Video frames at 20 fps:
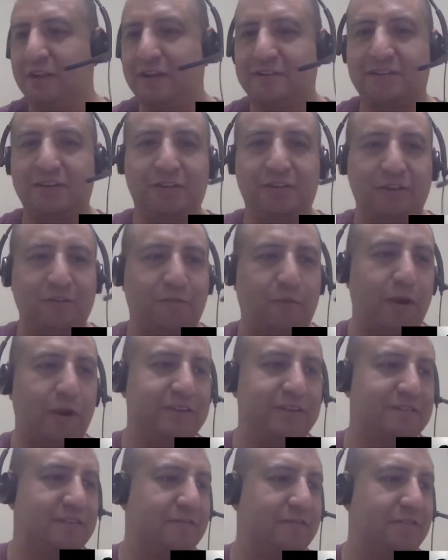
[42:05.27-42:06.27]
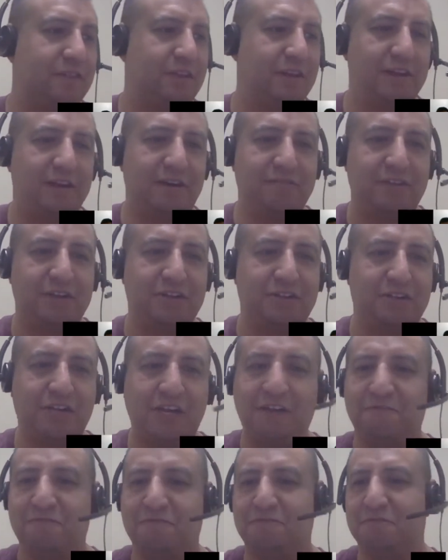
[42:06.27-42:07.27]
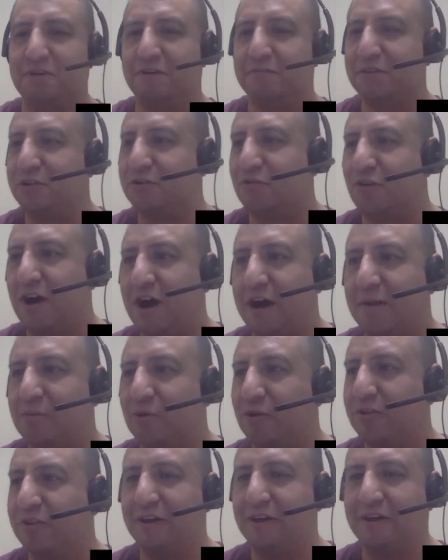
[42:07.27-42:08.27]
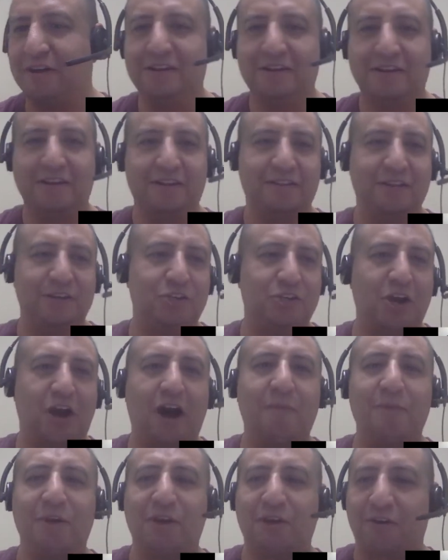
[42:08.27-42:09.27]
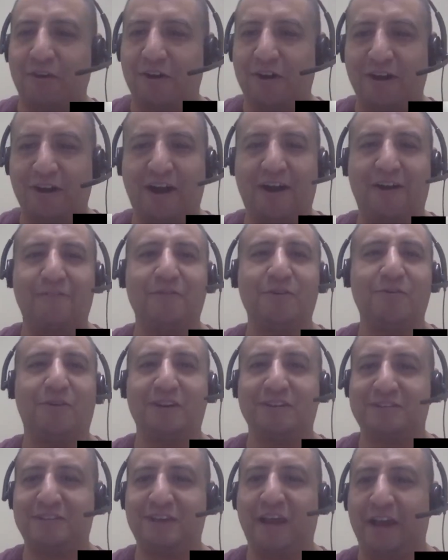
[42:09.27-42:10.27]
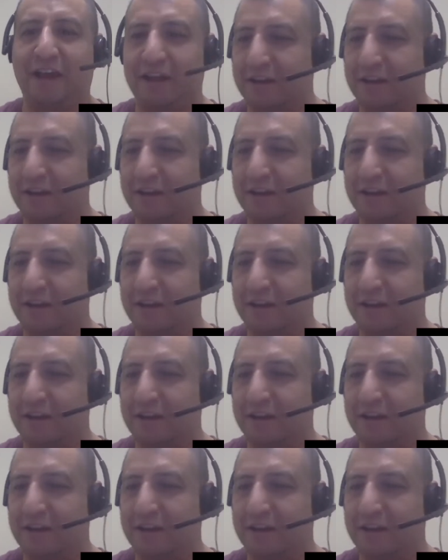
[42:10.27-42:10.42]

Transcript: to listen to the voice of the chief of the tribe, or the shaman, or however you want to say